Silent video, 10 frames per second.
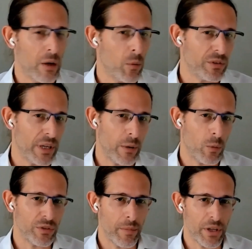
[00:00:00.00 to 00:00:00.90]

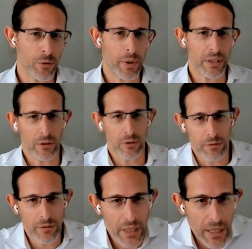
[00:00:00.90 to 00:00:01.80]
is a major part
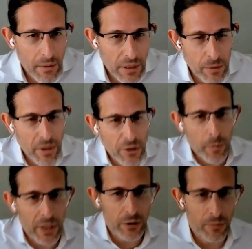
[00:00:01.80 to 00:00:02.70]

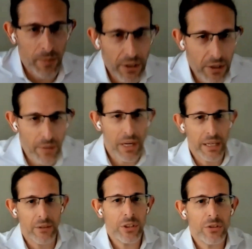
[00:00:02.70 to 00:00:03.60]
of my
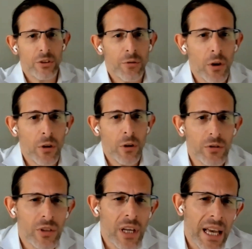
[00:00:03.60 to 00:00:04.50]
research
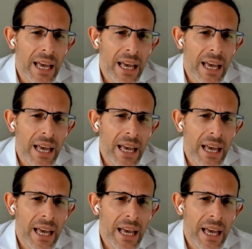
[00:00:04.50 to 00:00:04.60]
focus.